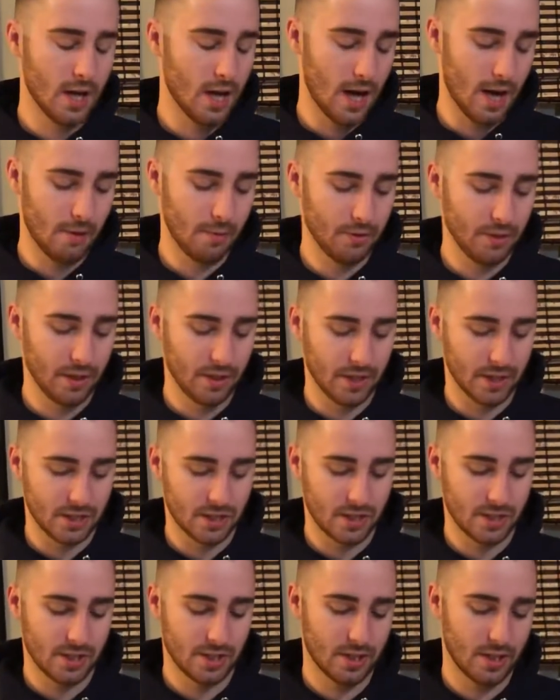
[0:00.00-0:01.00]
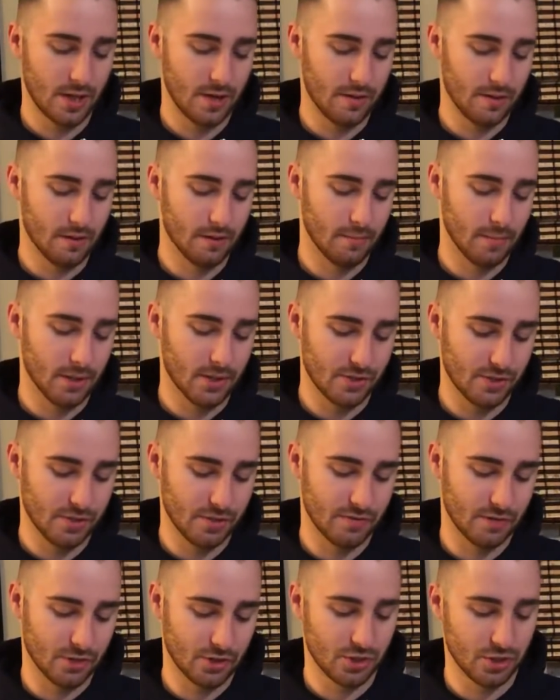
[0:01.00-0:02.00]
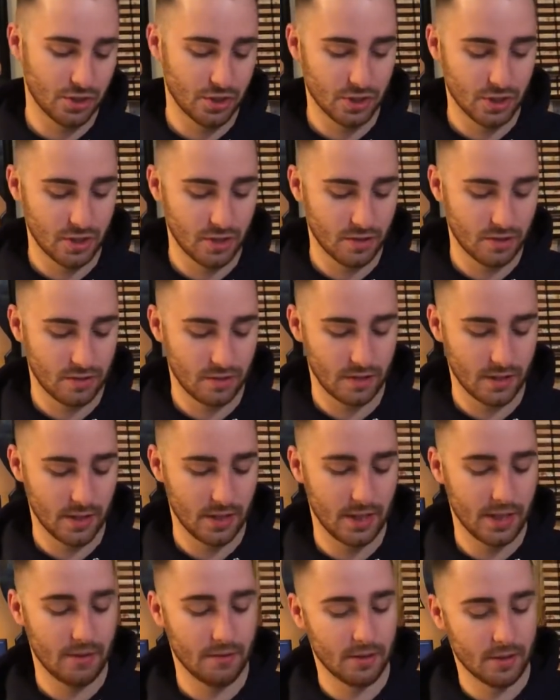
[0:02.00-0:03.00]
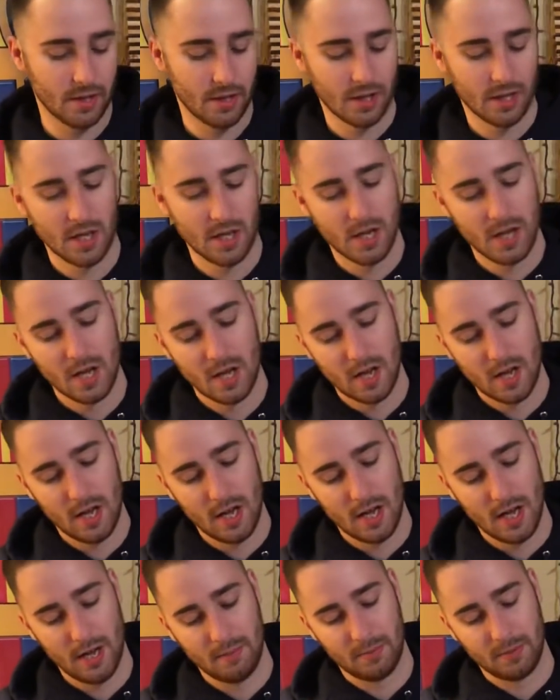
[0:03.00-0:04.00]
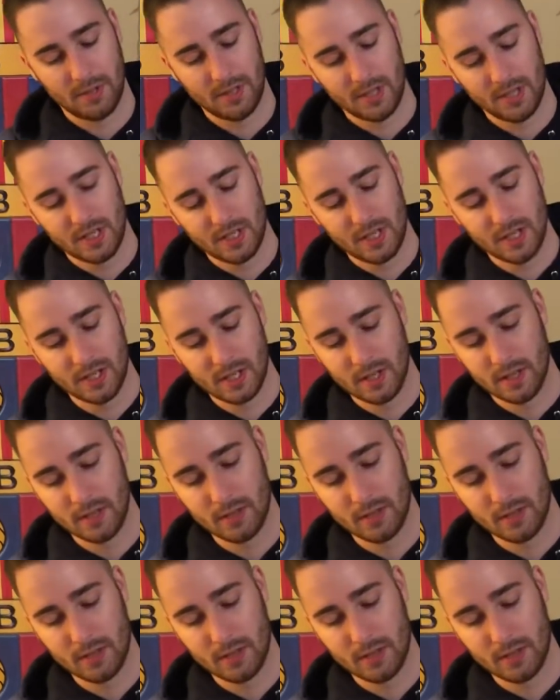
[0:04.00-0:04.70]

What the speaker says: I really liked how the monsters functioned in that regard. I played,